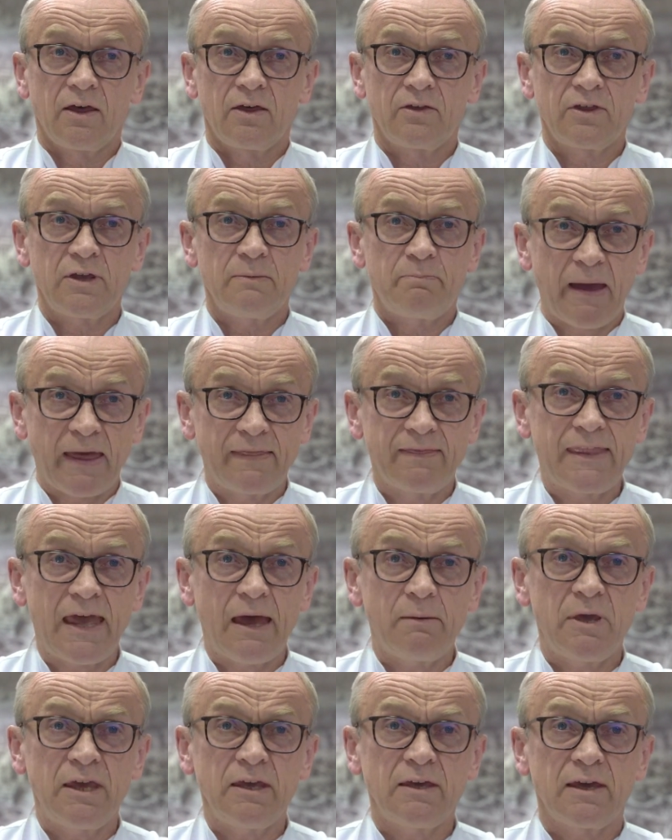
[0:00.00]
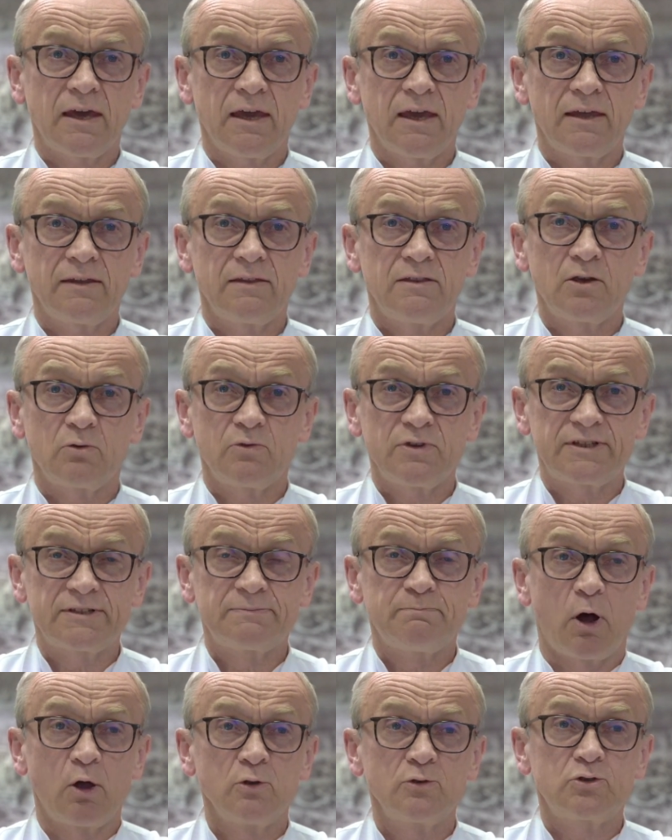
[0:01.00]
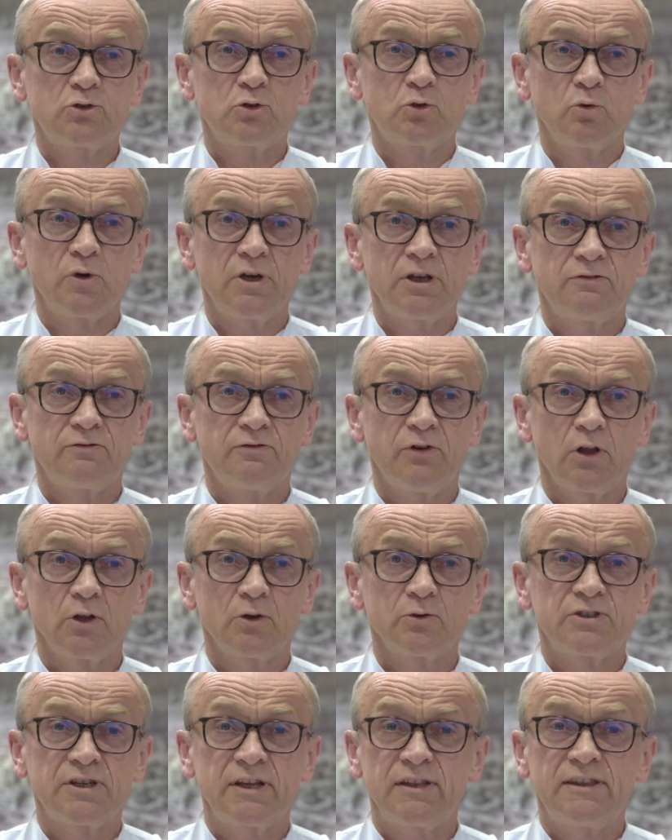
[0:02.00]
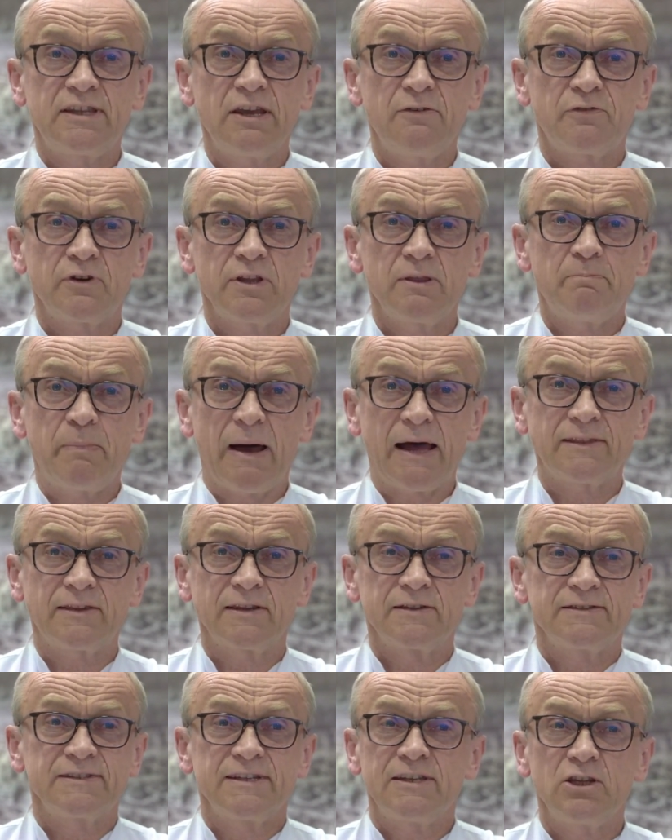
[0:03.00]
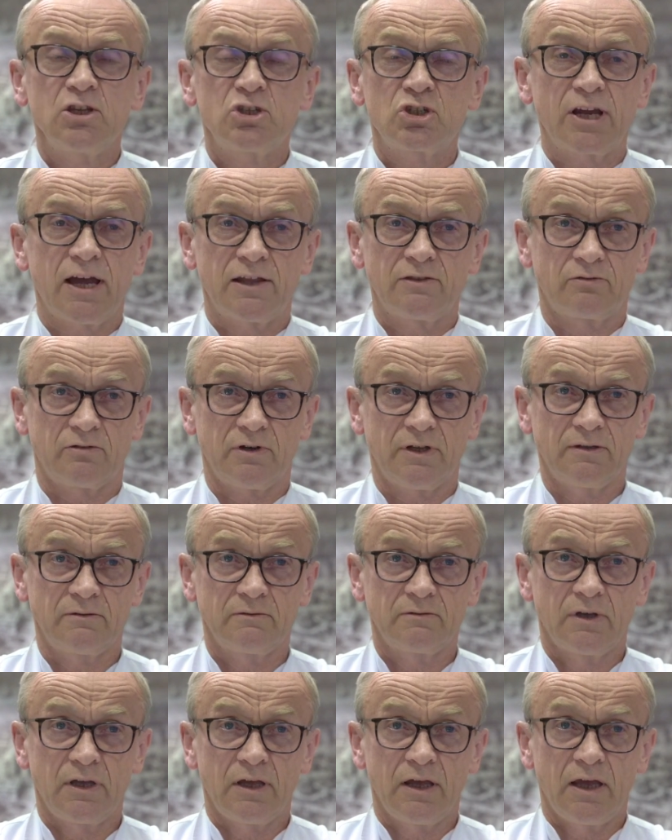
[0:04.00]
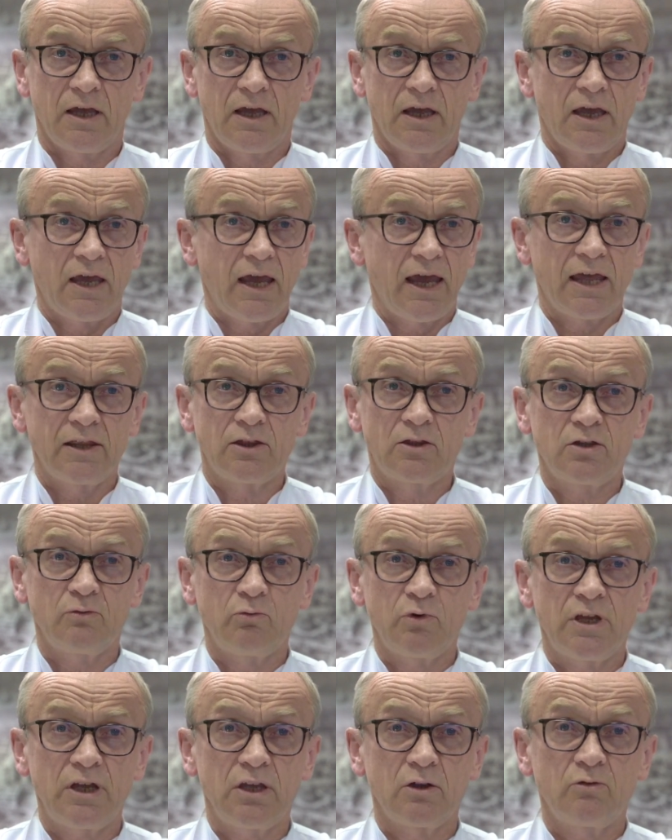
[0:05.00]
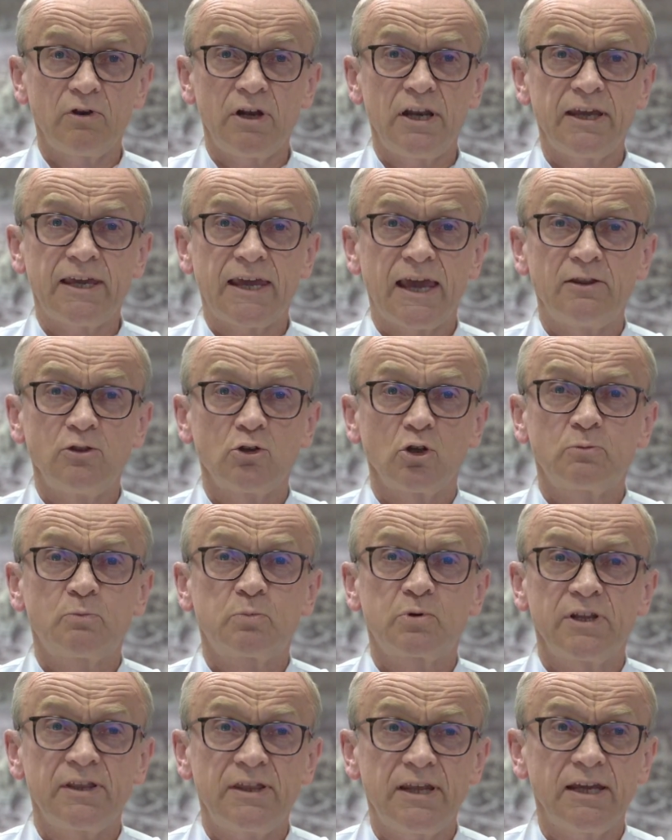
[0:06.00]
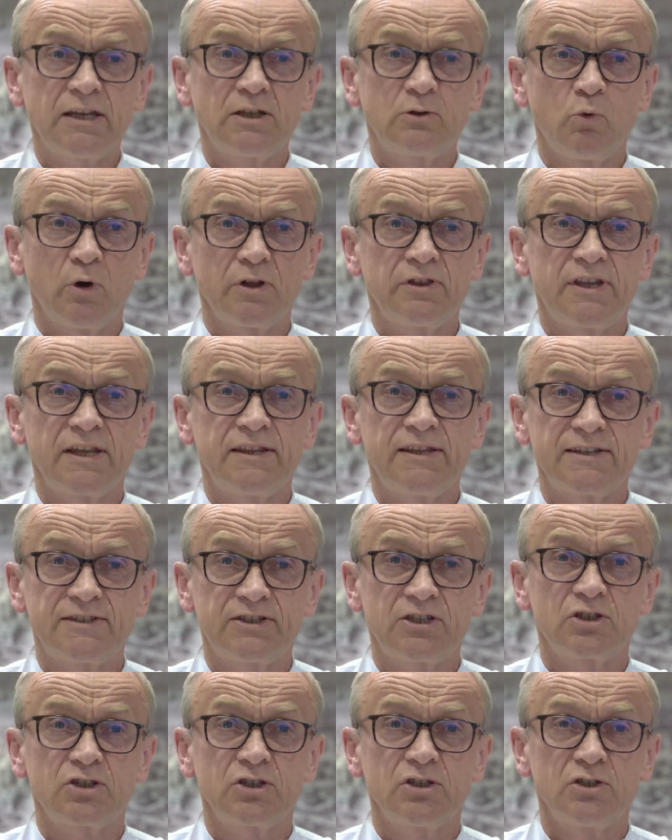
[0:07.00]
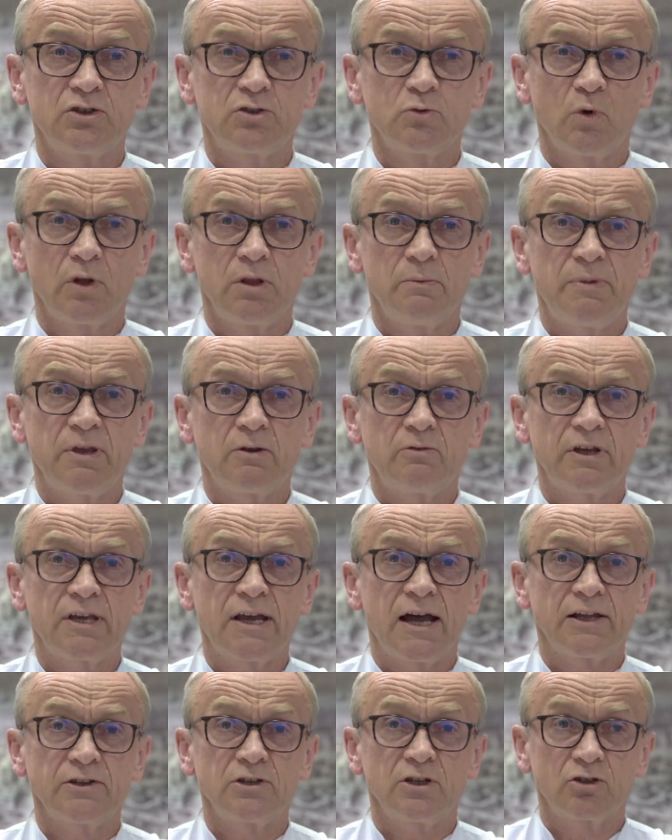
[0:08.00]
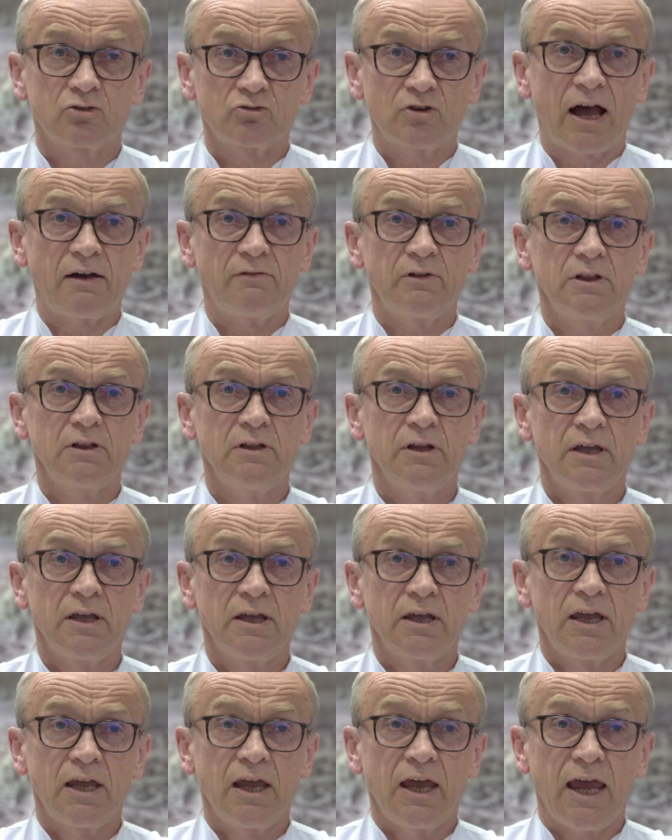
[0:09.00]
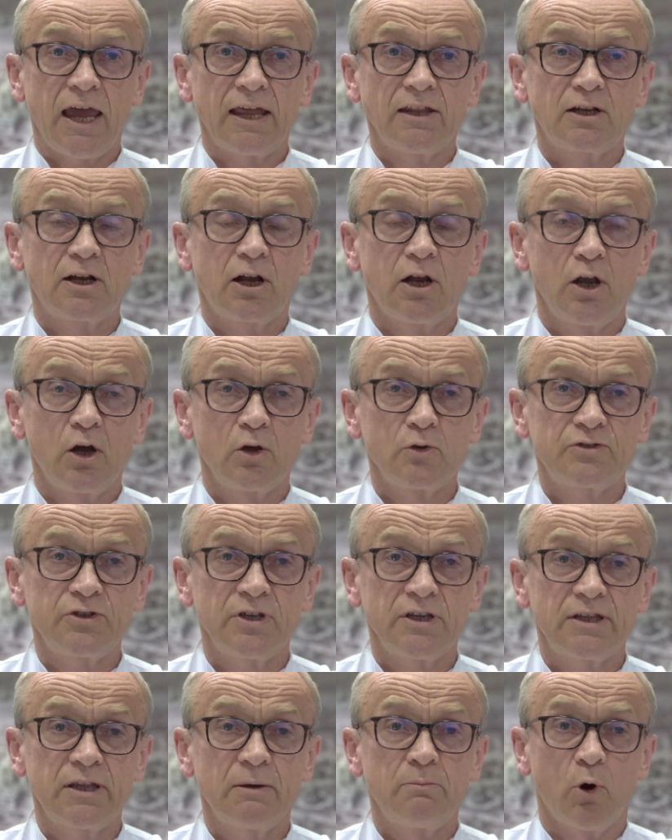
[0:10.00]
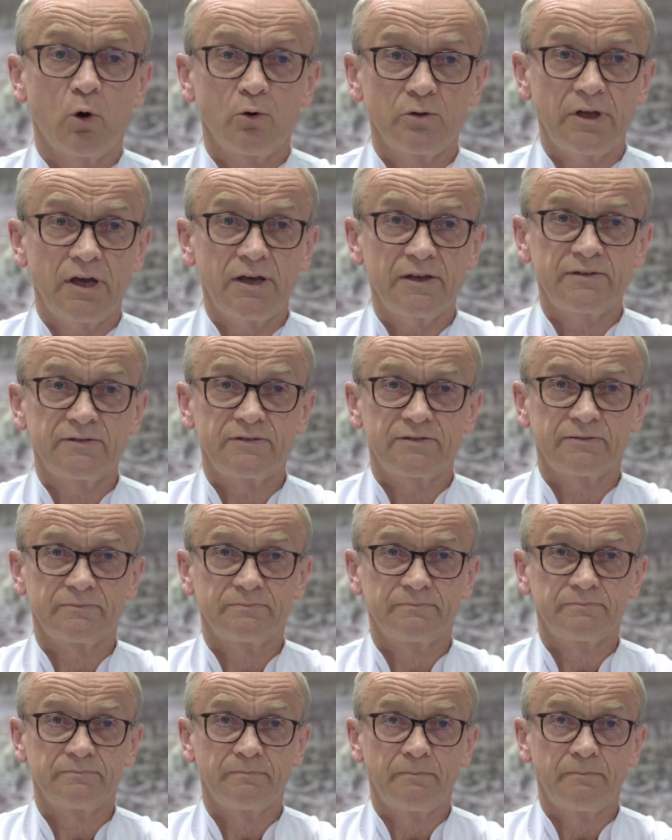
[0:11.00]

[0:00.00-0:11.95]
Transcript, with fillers: The pandemic and the response to it follows different patterns in each country, and we really cannot predict what the decisions will be regarding travel and closing the borders.